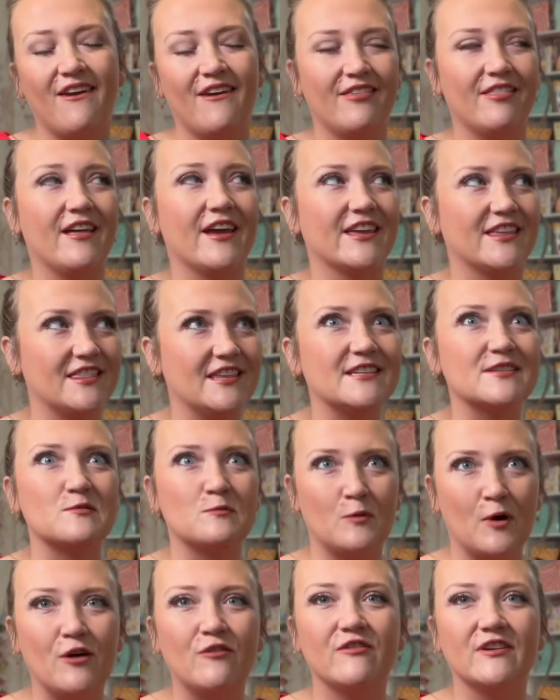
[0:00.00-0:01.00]
like these
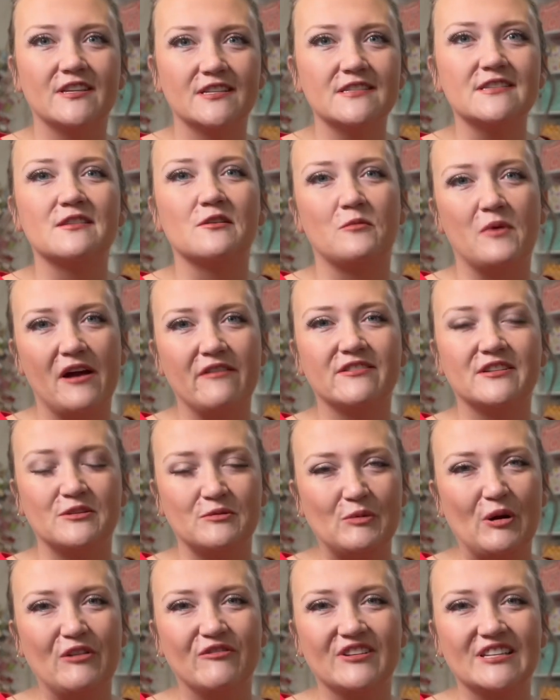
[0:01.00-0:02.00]
wovens, the weft
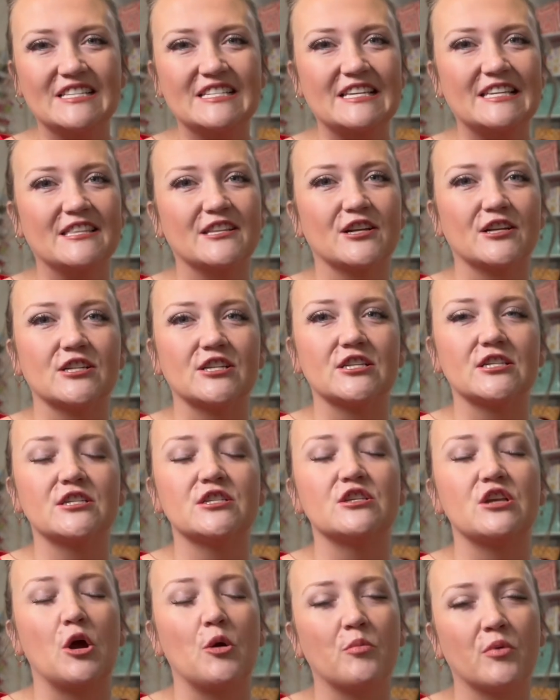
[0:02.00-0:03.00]
and wovens, and they're just
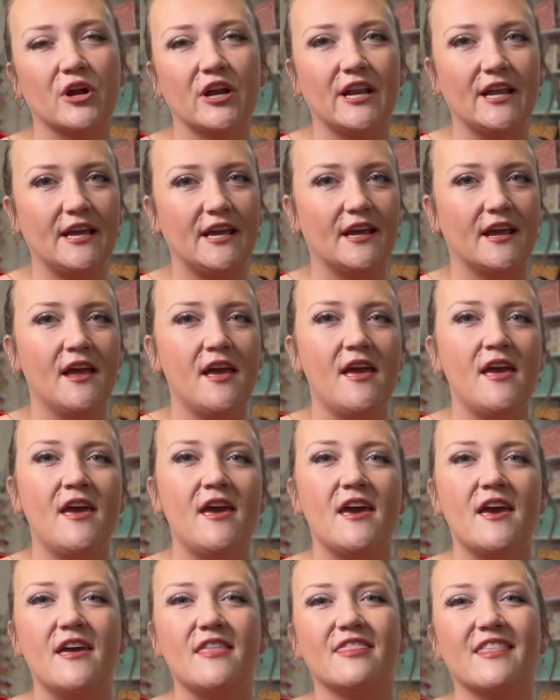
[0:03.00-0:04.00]
so pretty.
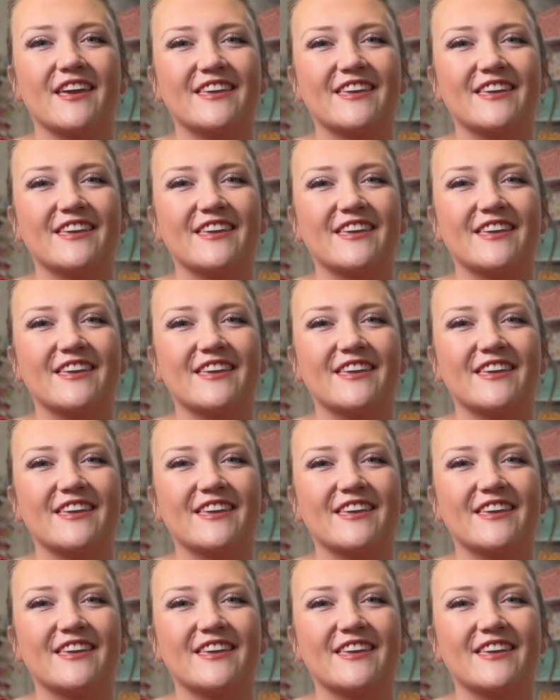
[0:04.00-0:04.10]
And like